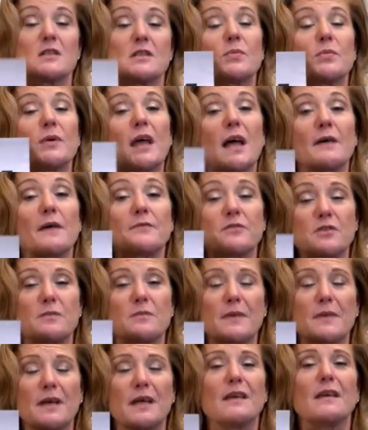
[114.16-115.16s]
So we have to
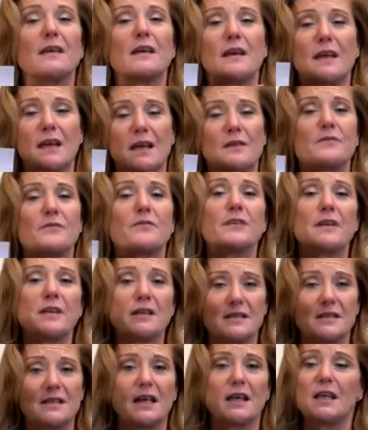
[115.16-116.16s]
make every
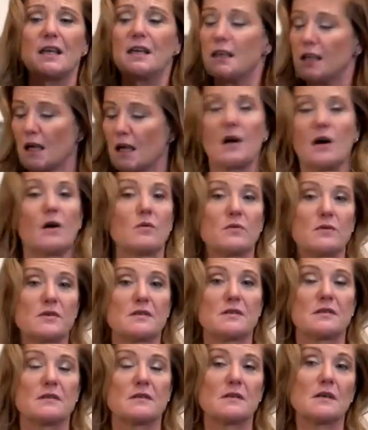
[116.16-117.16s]
day
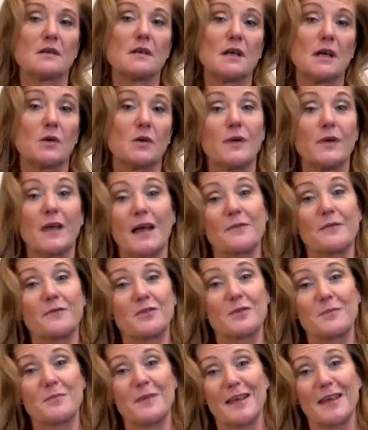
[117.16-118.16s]
count, and we have
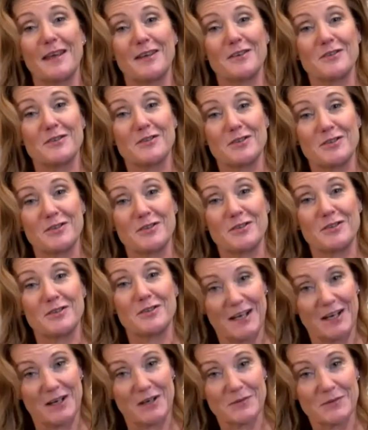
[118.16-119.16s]
to make today
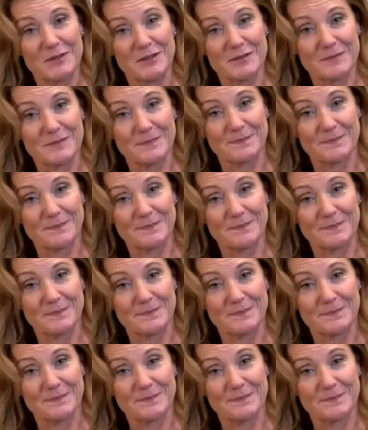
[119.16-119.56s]
count.